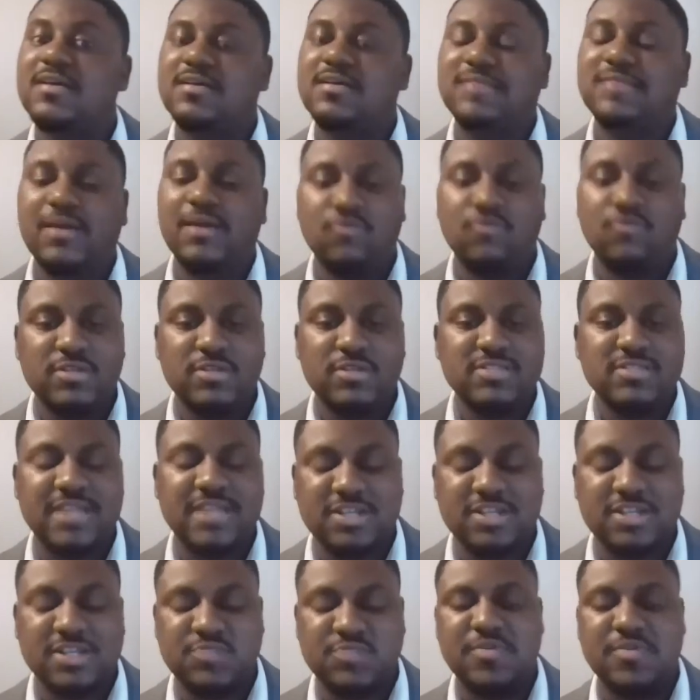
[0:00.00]
Like, what is that
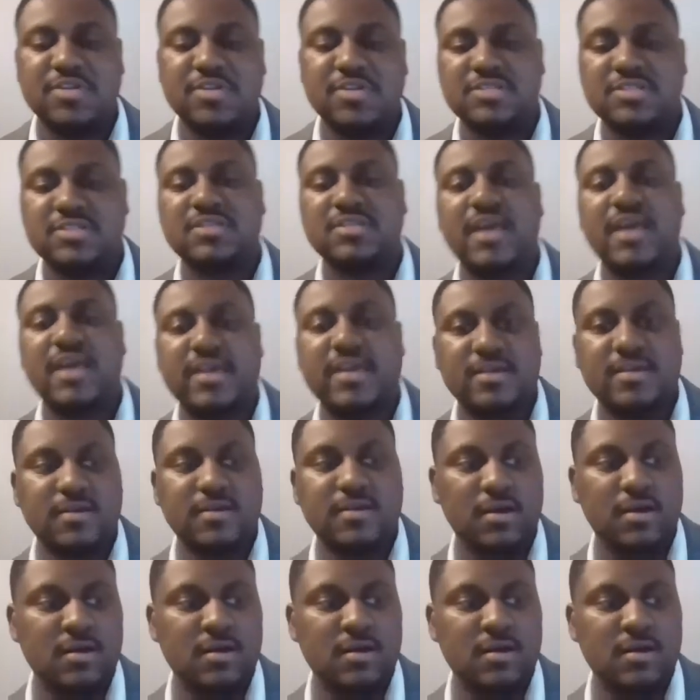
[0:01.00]
experience like?